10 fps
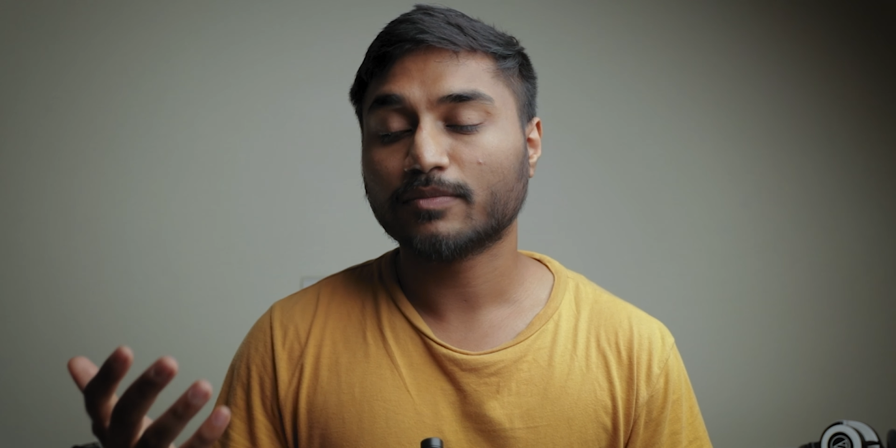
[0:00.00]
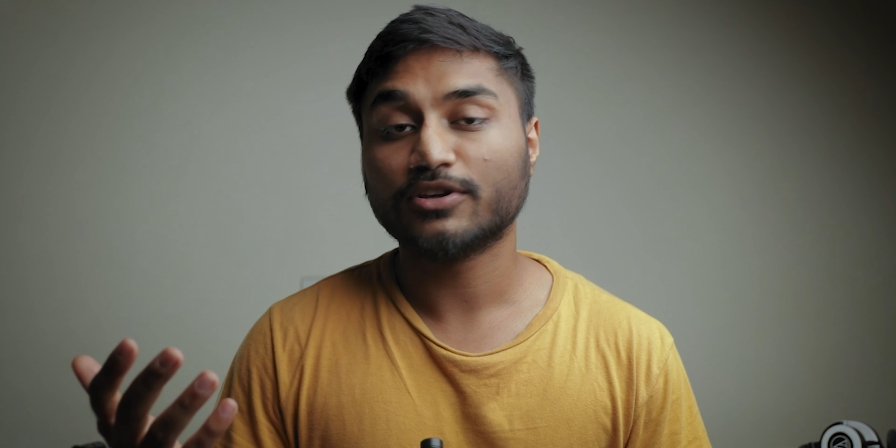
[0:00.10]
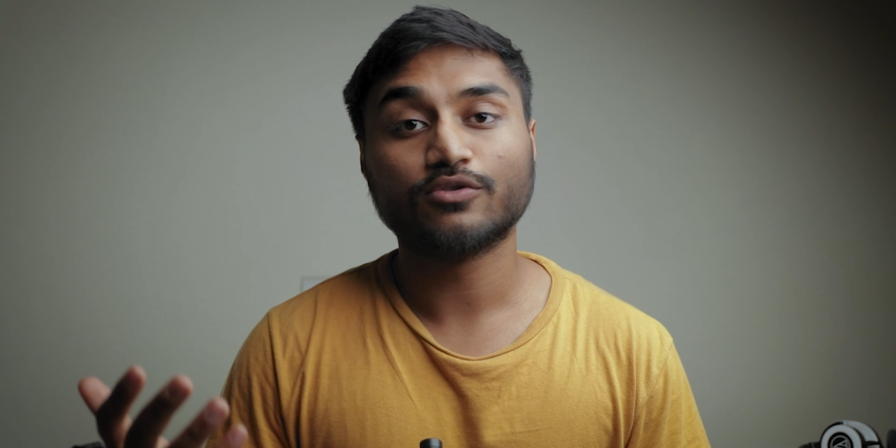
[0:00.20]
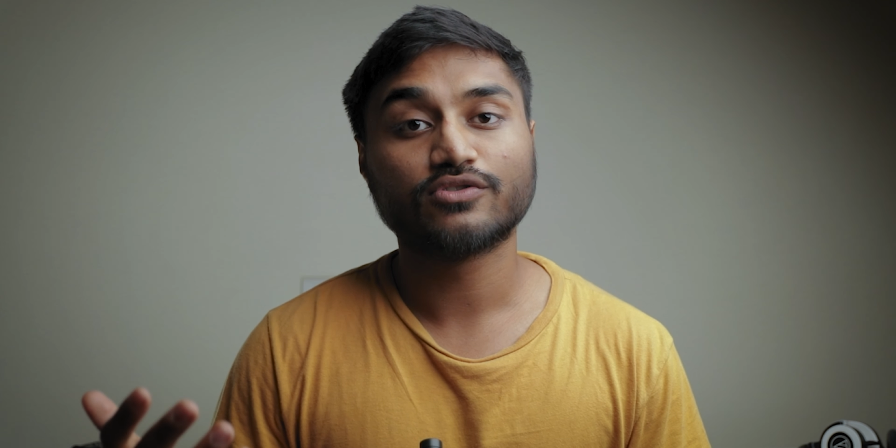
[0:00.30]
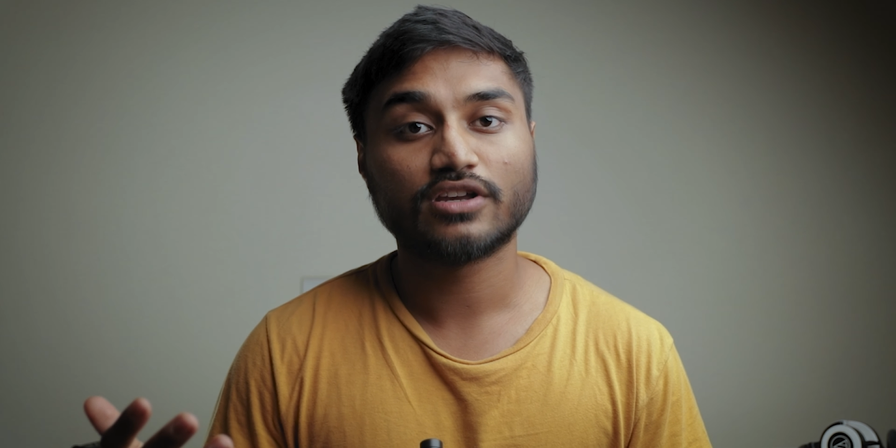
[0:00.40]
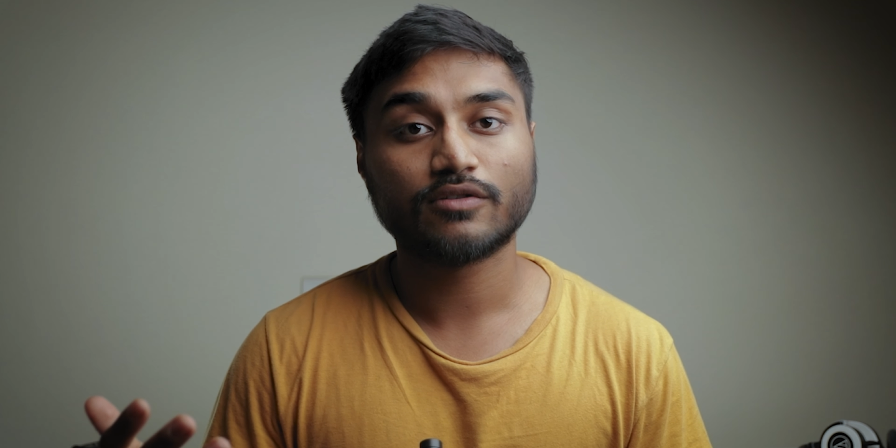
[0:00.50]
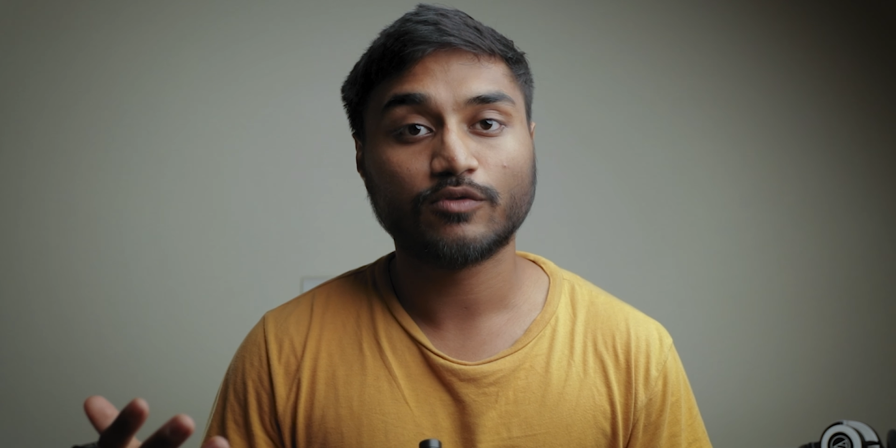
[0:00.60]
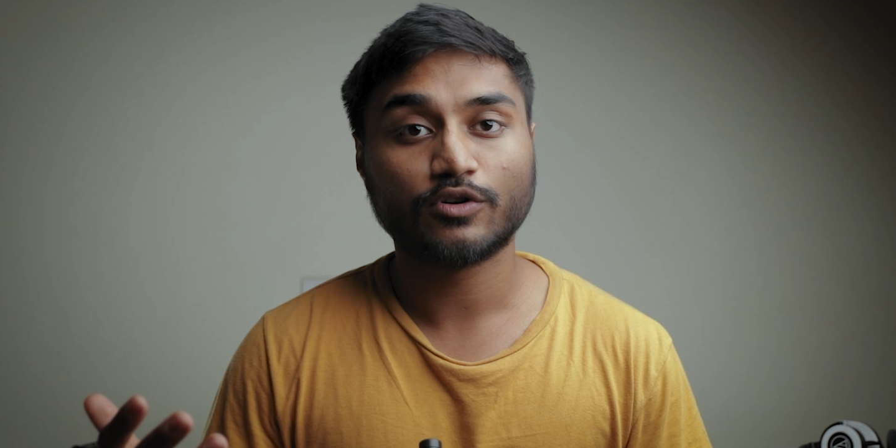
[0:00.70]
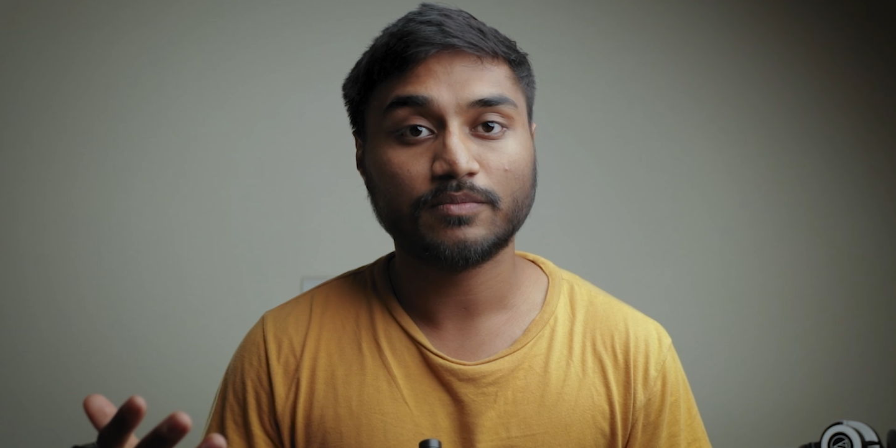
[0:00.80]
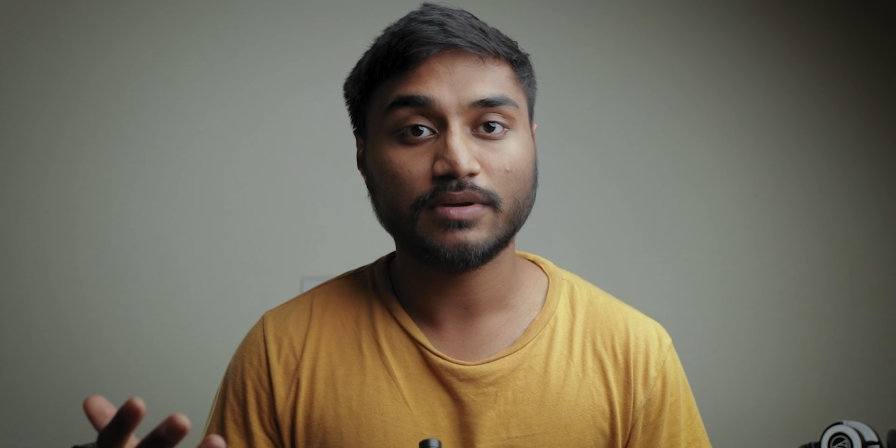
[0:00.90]
to be using
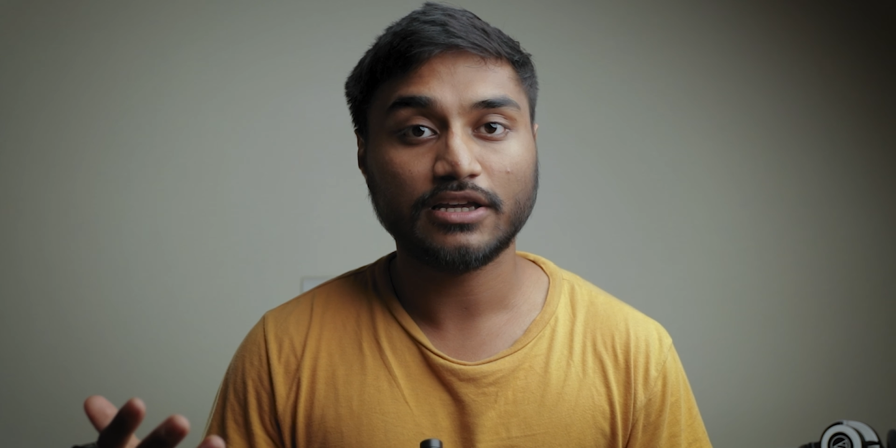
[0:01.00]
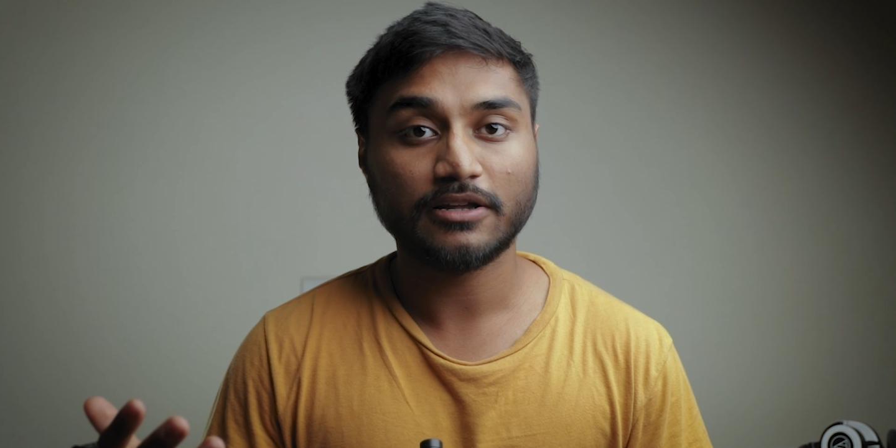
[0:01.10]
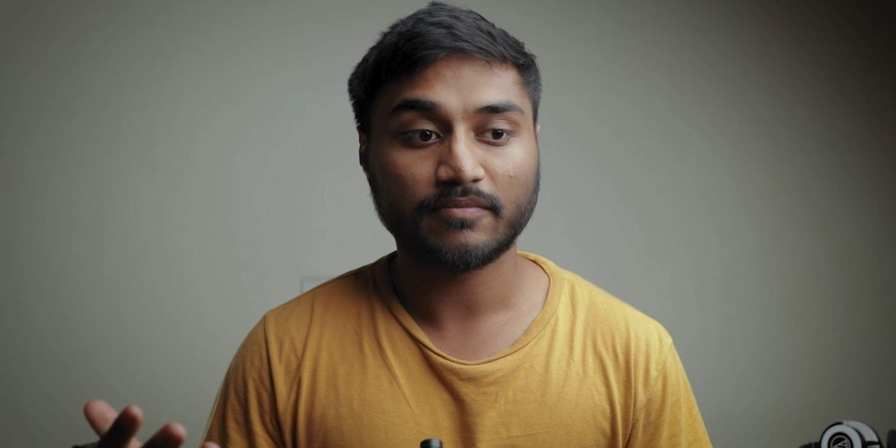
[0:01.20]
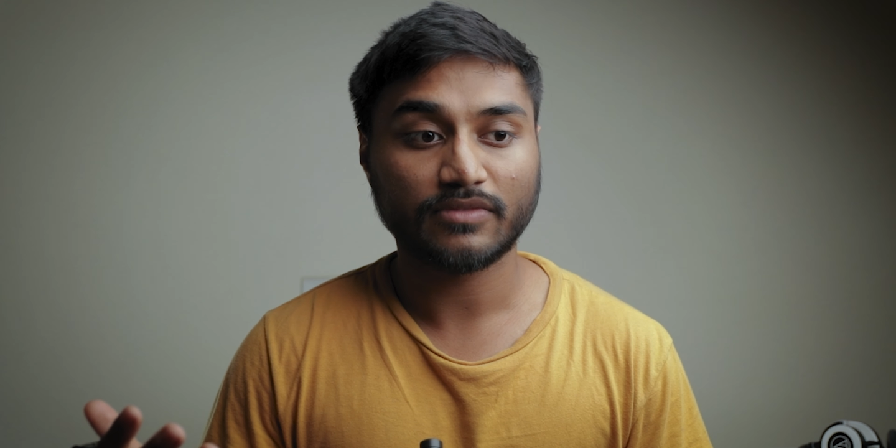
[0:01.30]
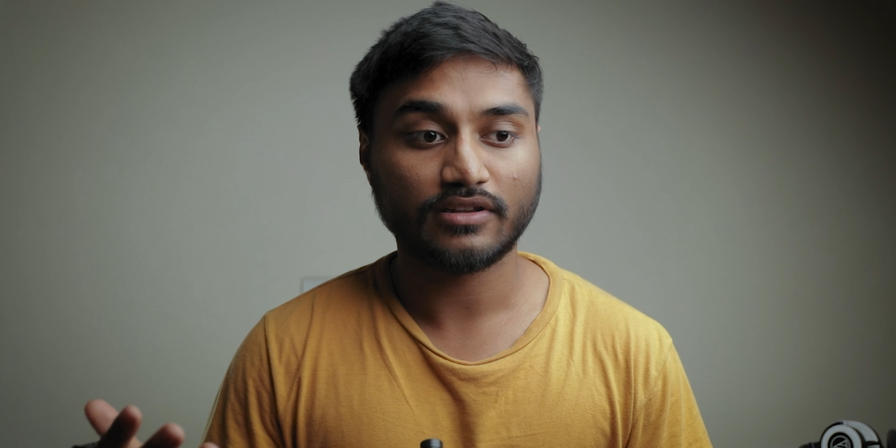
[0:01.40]
would be